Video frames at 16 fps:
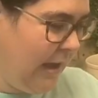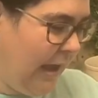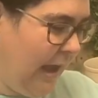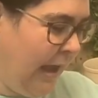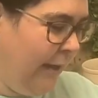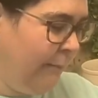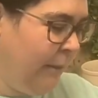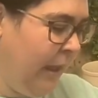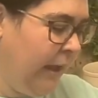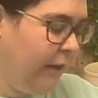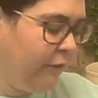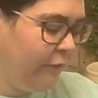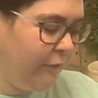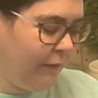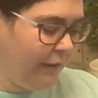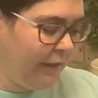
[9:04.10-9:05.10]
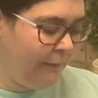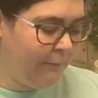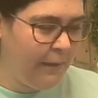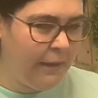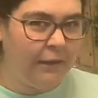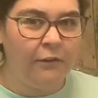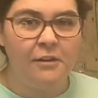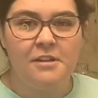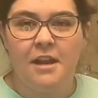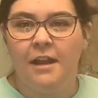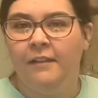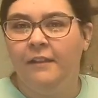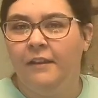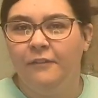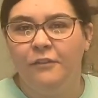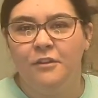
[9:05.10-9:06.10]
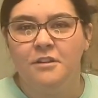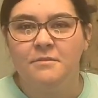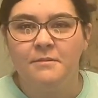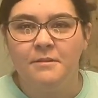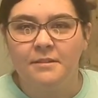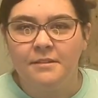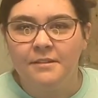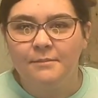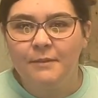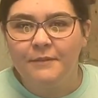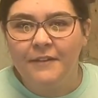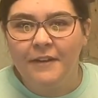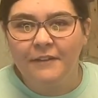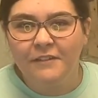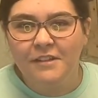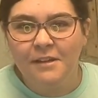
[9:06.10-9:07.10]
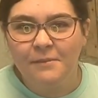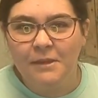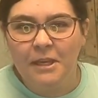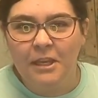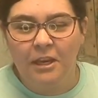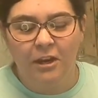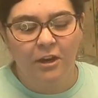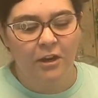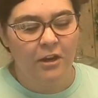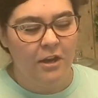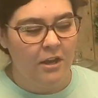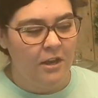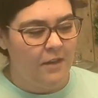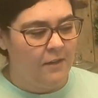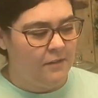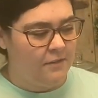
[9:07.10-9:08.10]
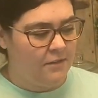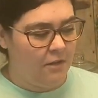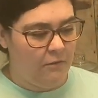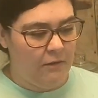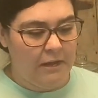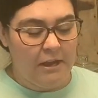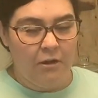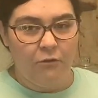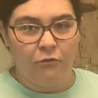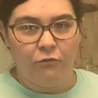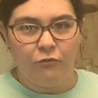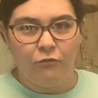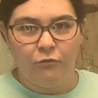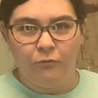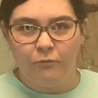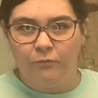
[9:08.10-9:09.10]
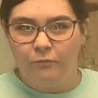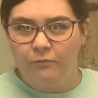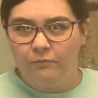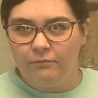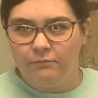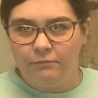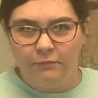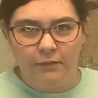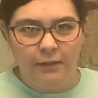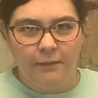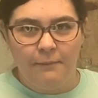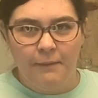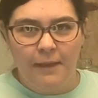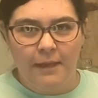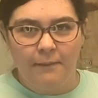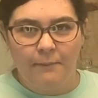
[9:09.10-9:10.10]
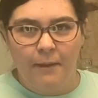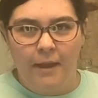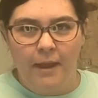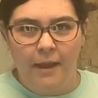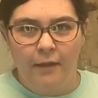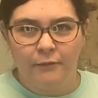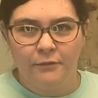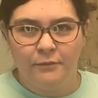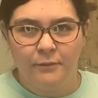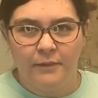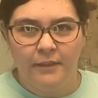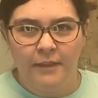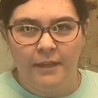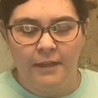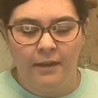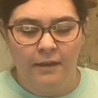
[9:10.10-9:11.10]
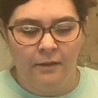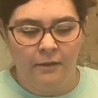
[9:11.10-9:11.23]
I'm like a really big, I love Christmas. It's my favorite time of year. So I go really big in my house with it.